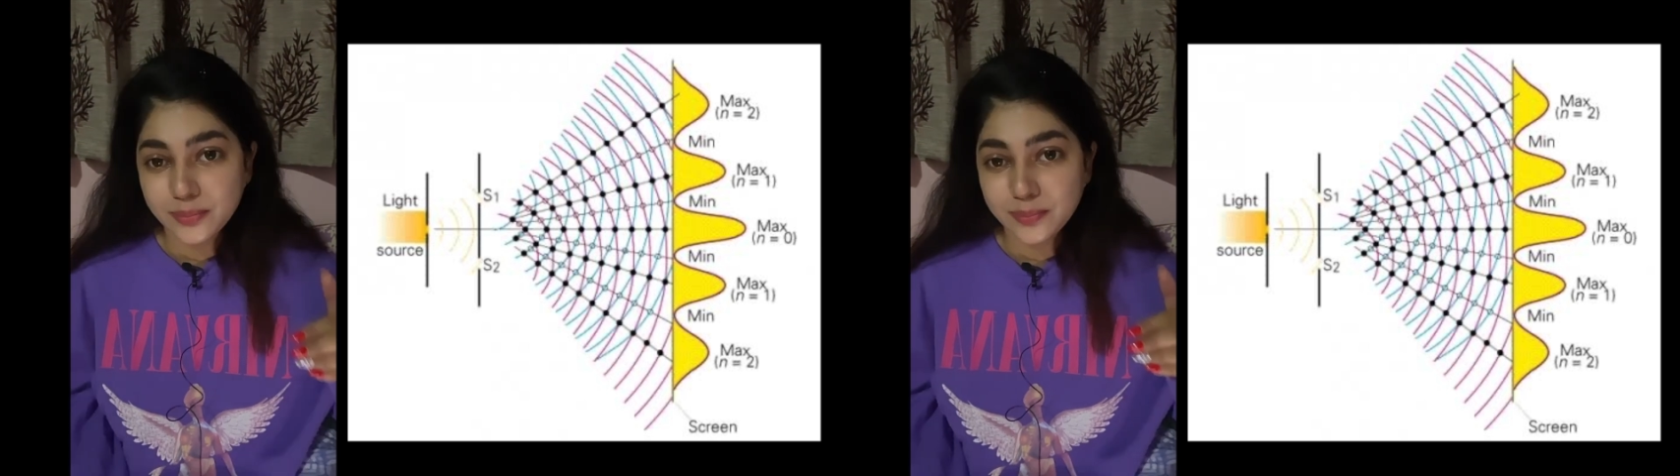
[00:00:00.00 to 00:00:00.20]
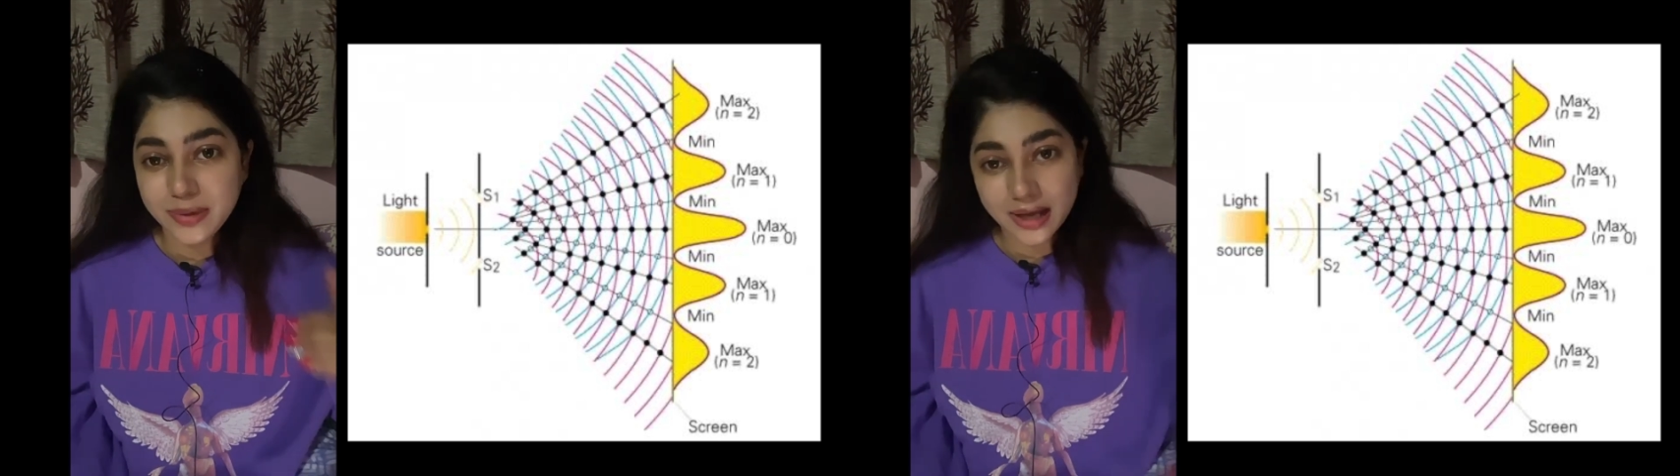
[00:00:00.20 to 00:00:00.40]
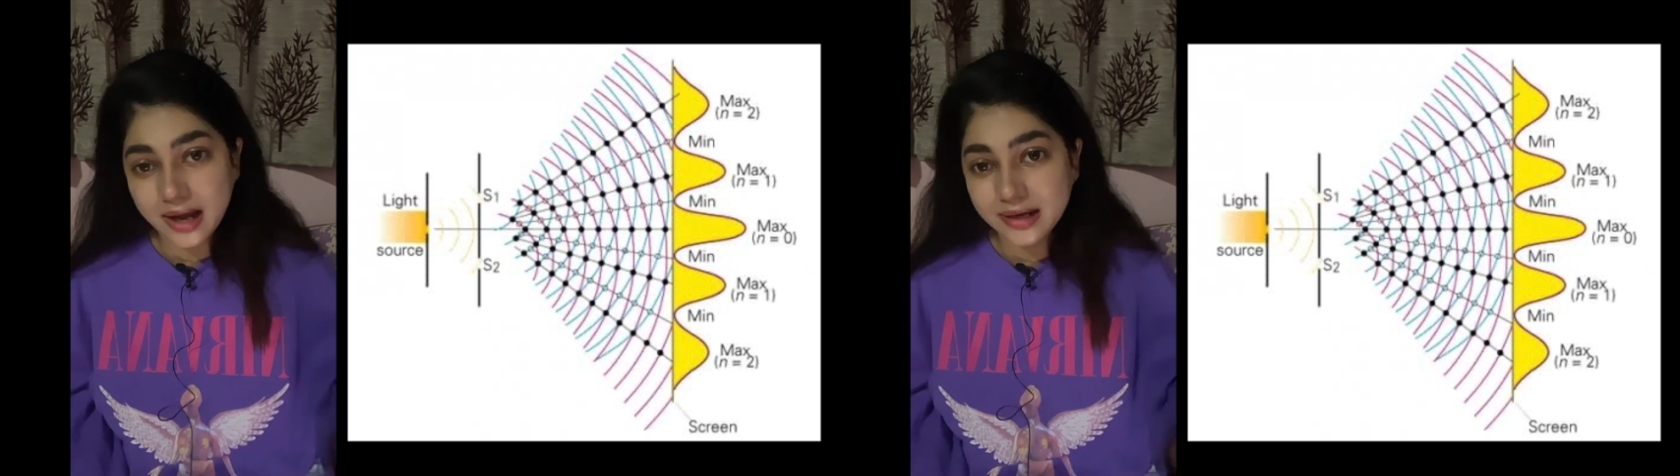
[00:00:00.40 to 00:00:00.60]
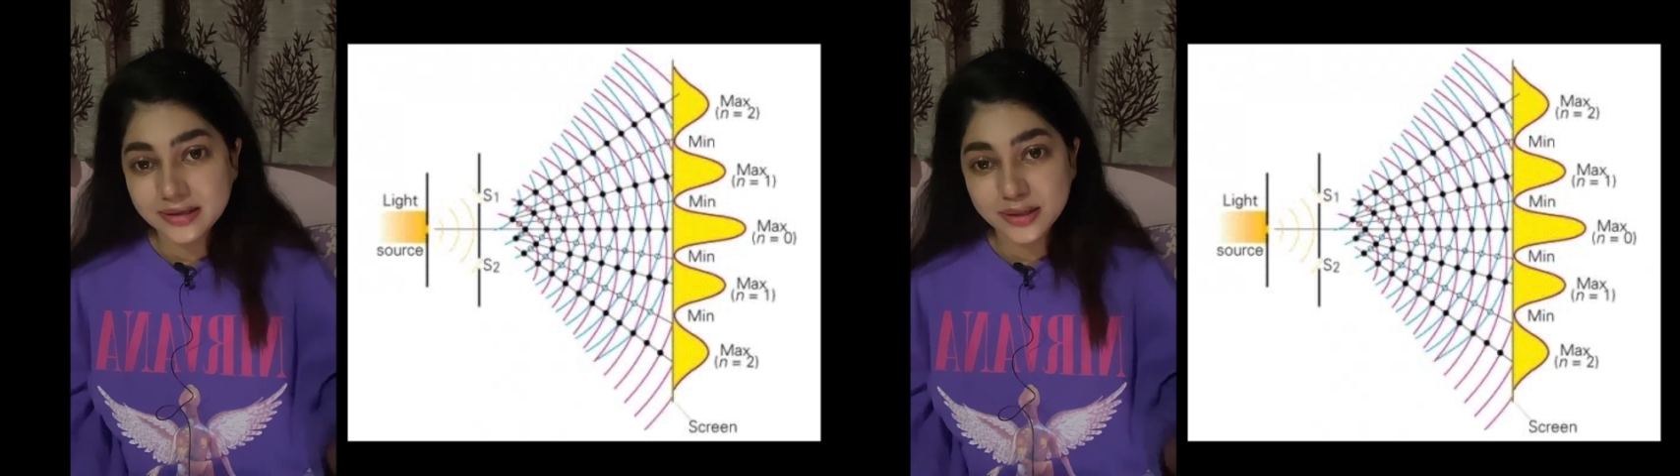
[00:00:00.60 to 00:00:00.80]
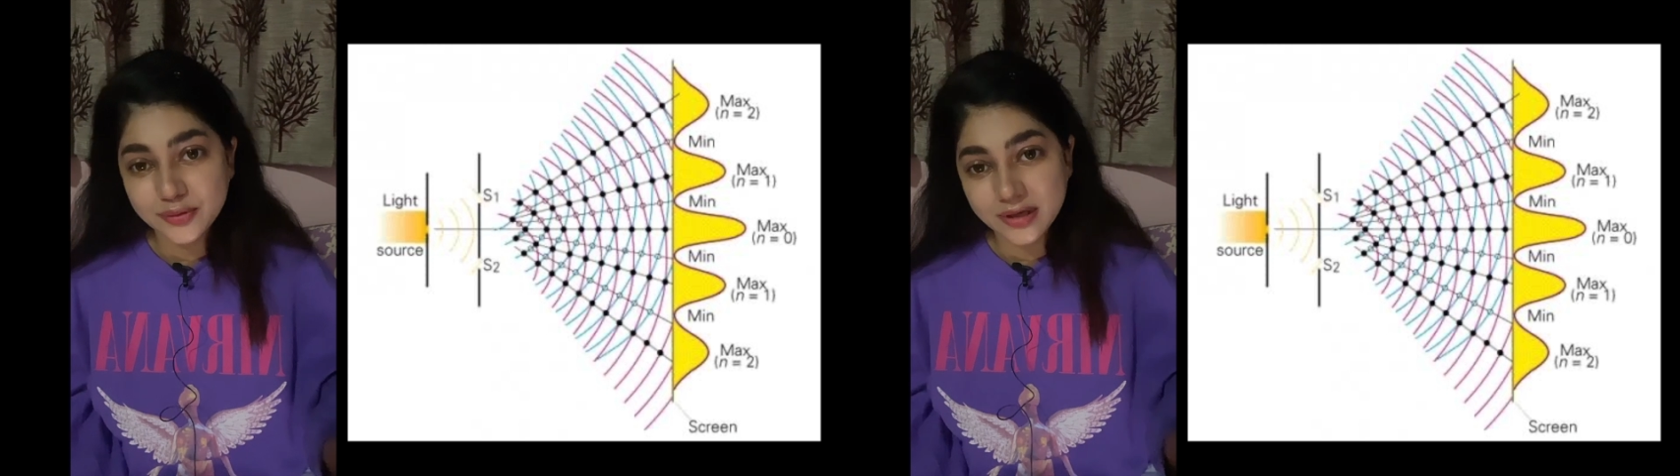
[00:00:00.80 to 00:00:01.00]
Behind
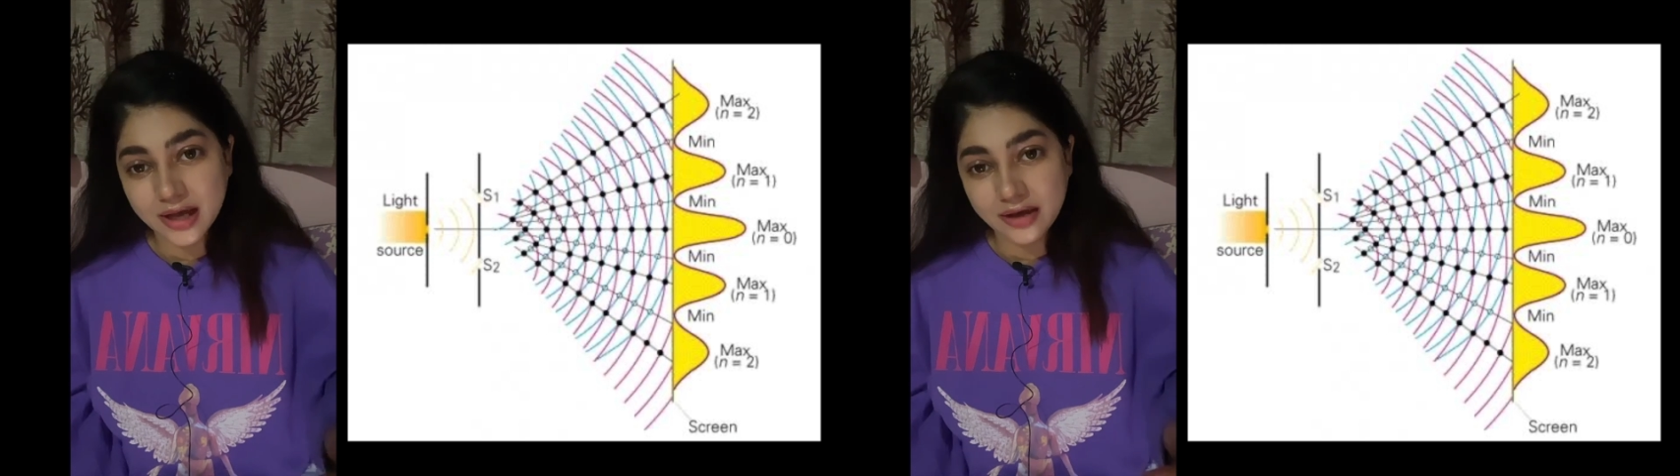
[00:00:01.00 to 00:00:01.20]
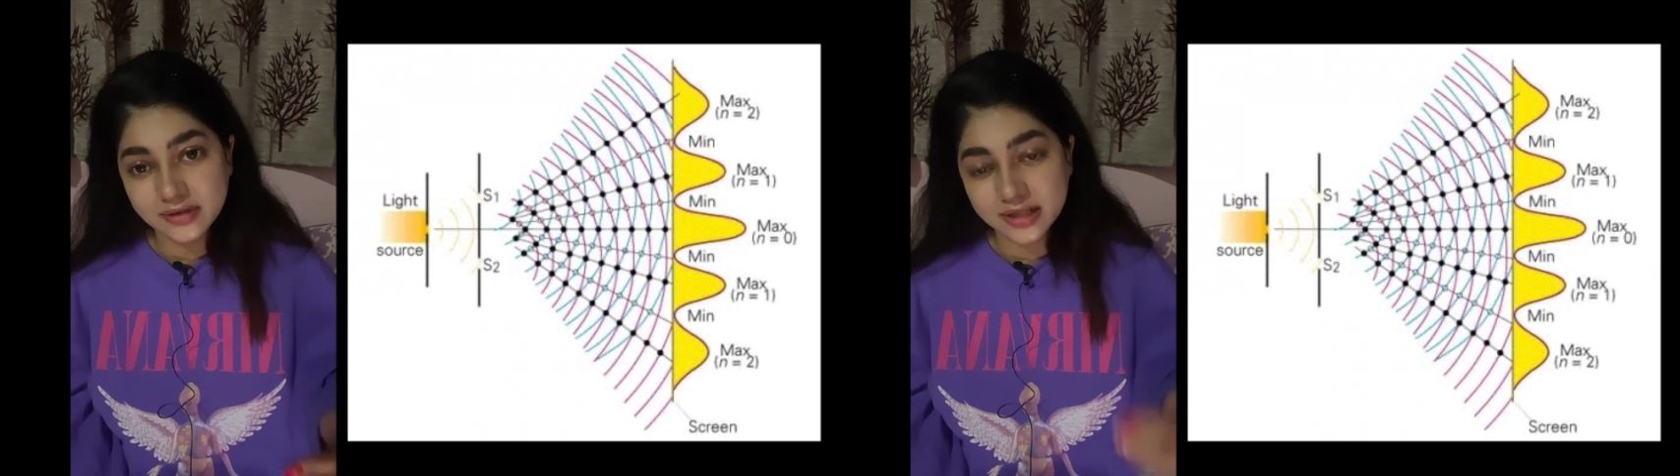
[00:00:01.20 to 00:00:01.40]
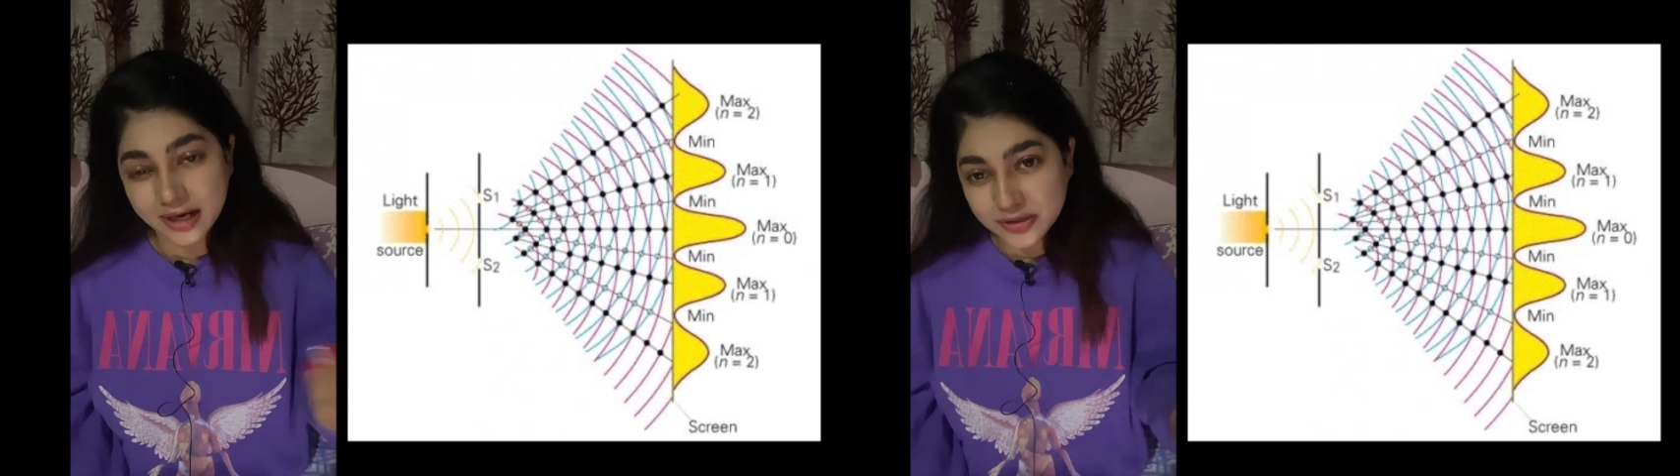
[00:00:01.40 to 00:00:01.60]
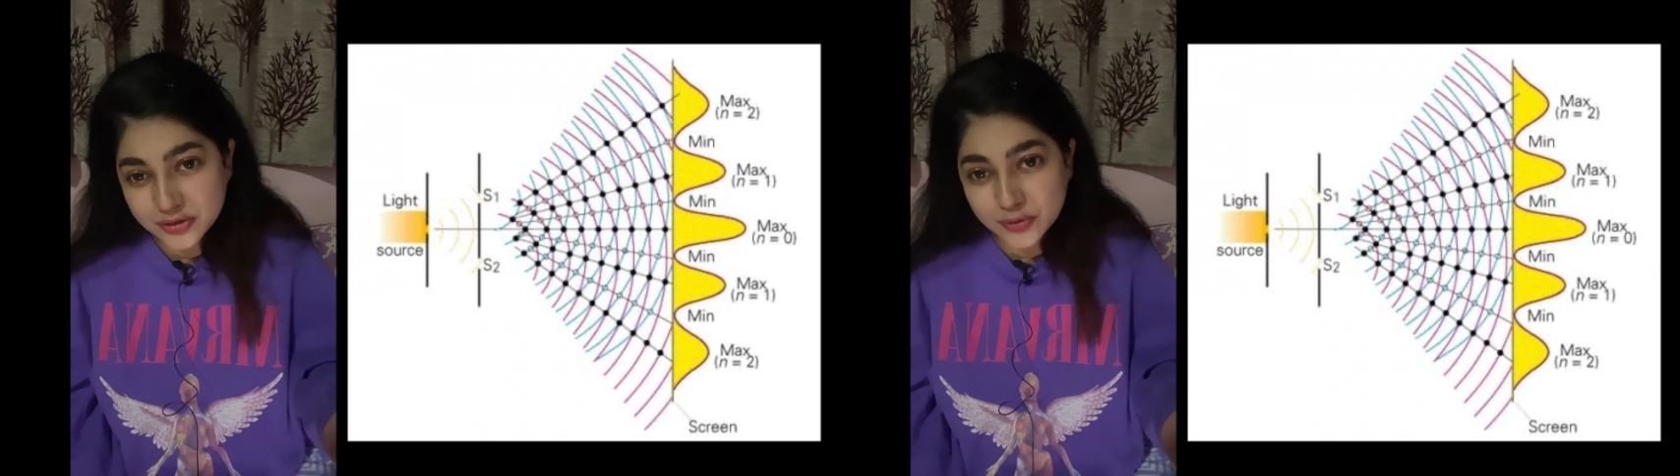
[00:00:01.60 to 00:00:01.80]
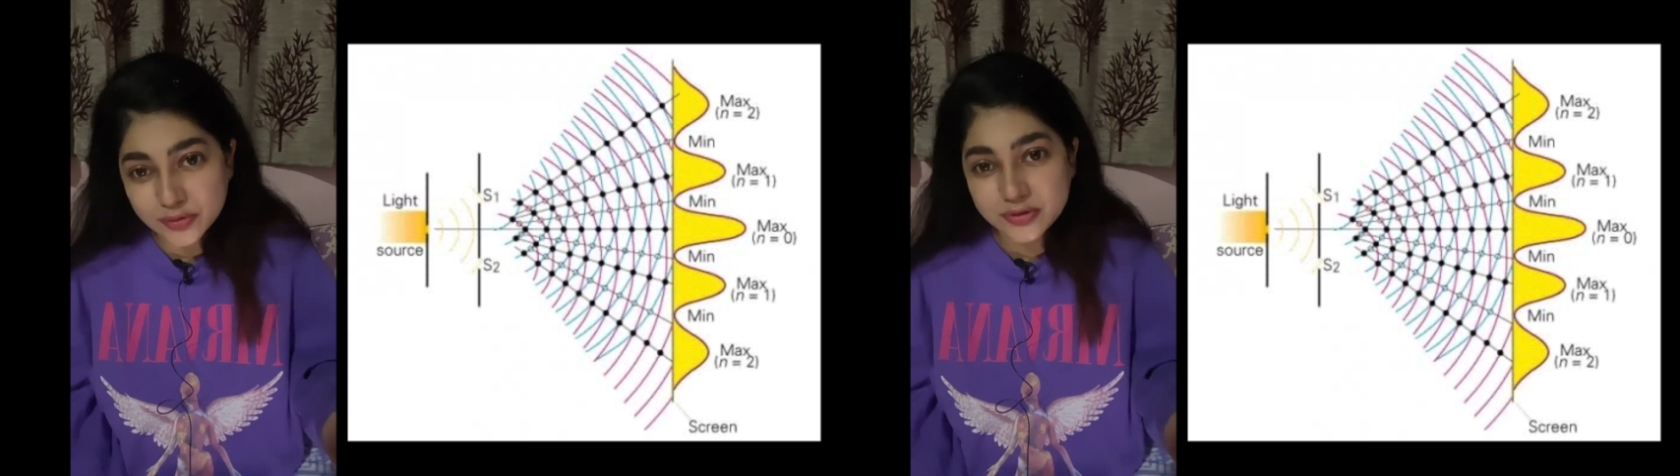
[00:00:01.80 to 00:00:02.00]
it, we have a light
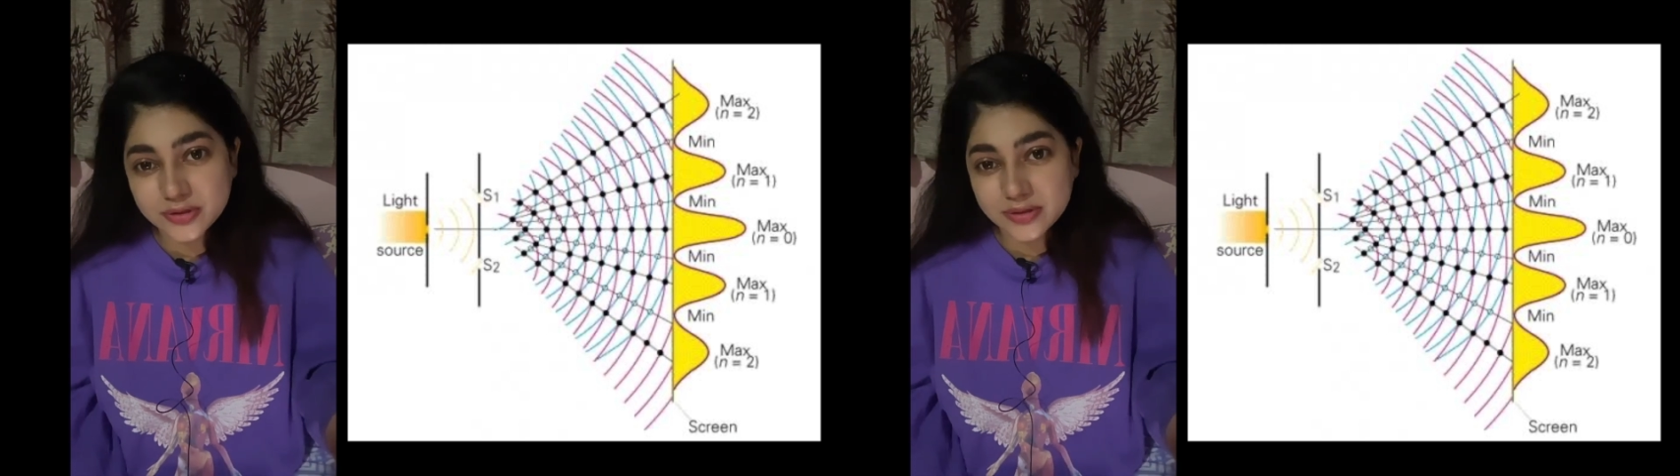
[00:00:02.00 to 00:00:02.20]
source.